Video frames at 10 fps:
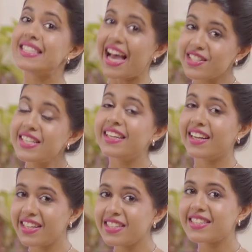It's actually
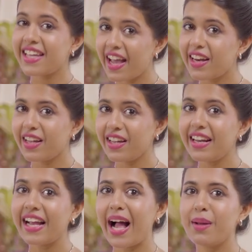really scary,
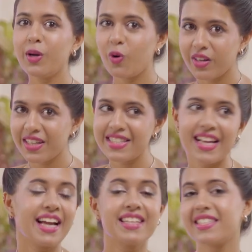like I'll be honest,
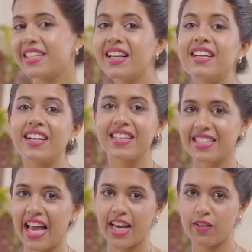like it's still really
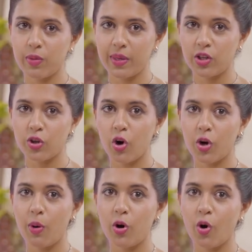scary for me to talk
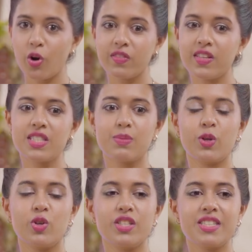about all of this,
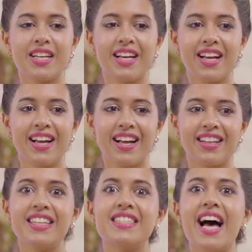because
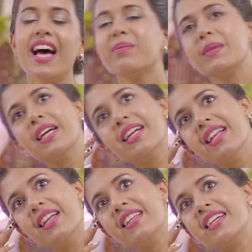these are
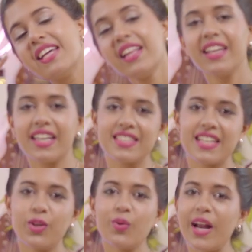these are things
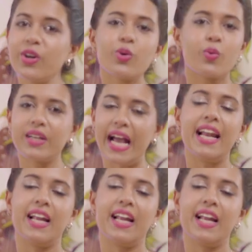that you kind of don't tell